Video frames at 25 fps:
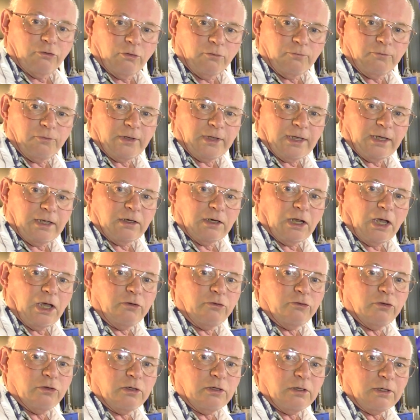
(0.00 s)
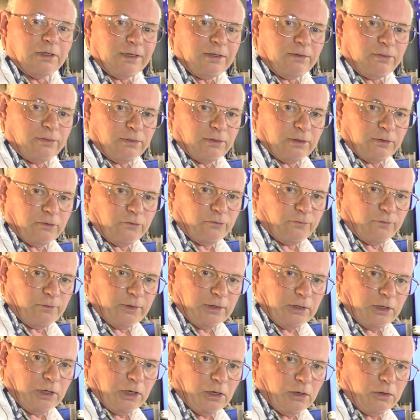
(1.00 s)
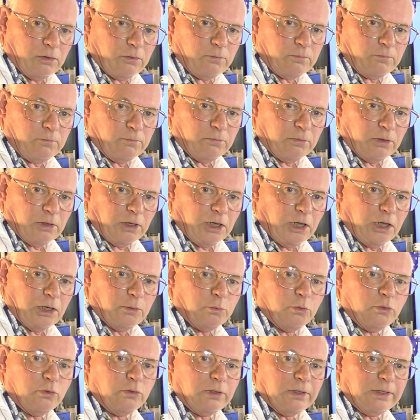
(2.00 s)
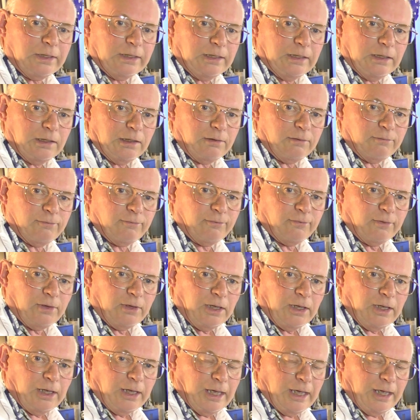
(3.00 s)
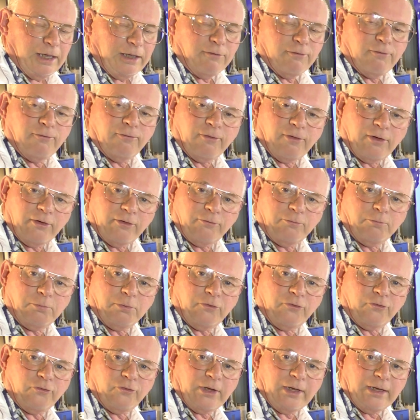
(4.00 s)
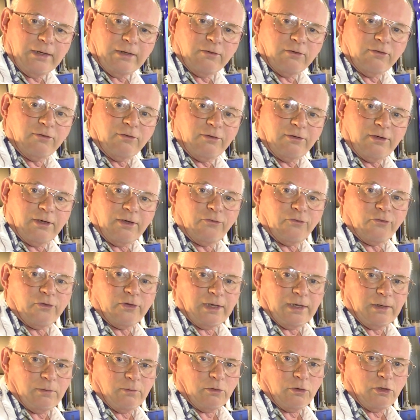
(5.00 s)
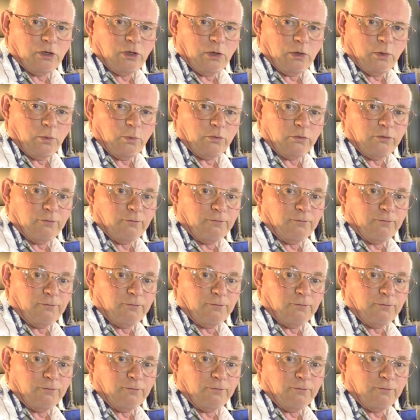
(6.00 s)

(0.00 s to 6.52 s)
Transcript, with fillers: don't forget, underneath this video I will leave a 5% discount code